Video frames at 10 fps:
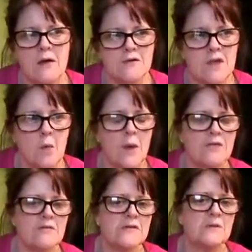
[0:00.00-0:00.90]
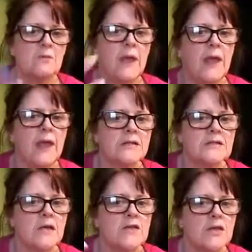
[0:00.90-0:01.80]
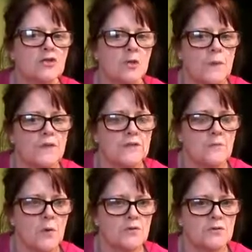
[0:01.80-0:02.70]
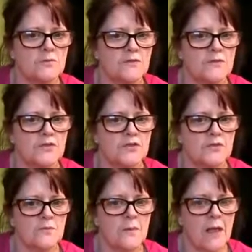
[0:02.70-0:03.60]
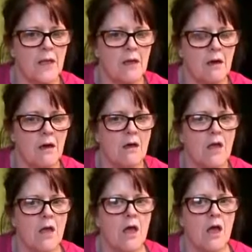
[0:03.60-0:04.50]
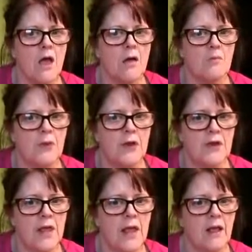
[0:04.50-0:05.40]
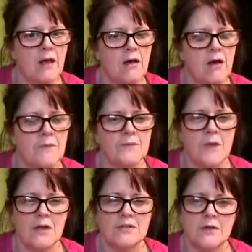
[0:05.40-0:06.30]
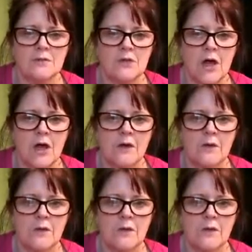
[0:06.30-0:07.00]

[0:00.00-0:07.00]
So whether it's the beans and they're dropping to the bottom of the soup maker and burning, I don't know.